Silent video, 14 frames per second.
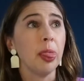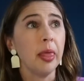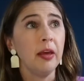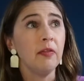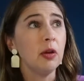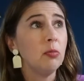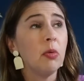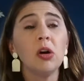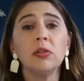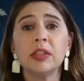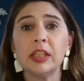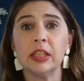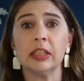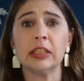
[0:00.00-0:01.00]
Even
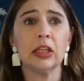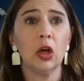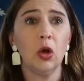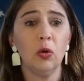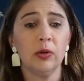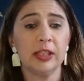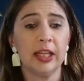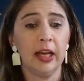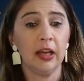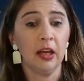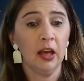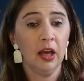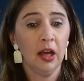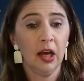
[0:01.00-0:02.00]
Moses was like,
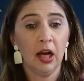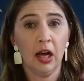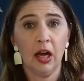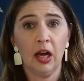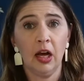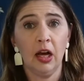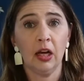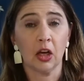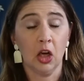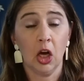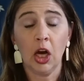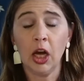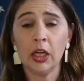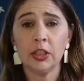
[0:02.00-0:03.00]
uh,
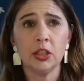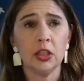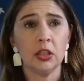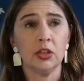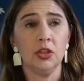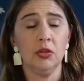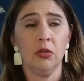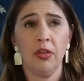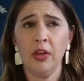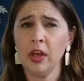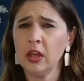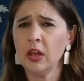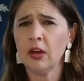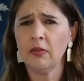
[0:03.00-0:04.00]
God, do you
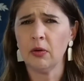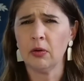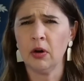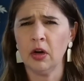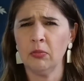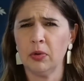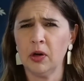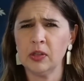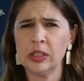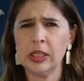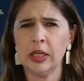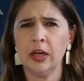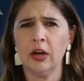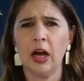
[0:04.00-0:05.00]
think you have the wrong
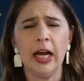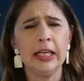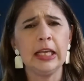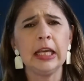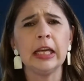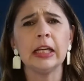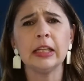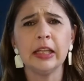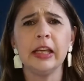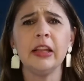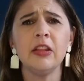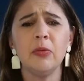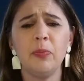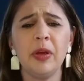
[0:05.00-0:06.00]
person here? I can't
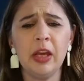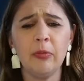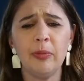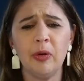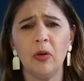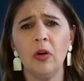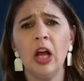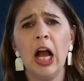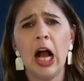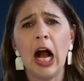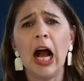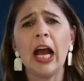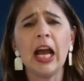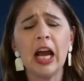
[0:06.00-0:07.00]
lead the people.
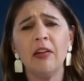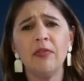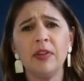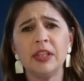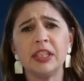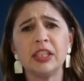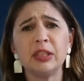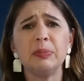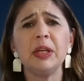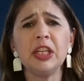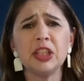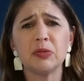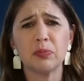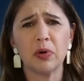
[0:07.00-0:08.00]
I have this
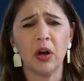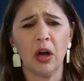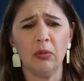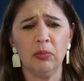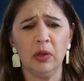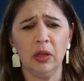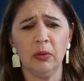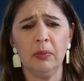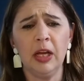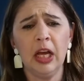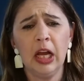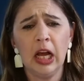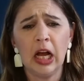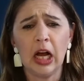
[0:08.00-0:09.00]
speech problem.
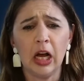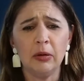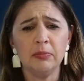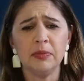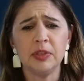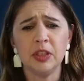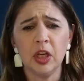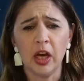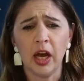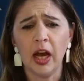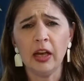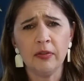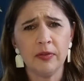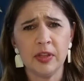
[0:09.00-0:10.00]
Um,
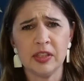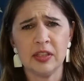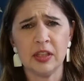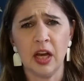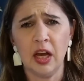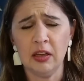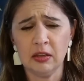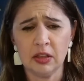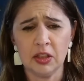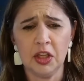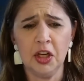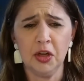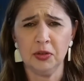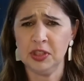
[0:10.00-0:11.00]
I have this, I,
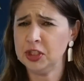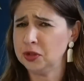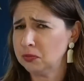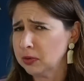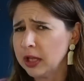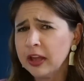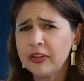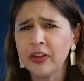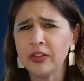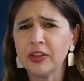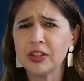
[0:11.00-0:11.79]
you know, did you really think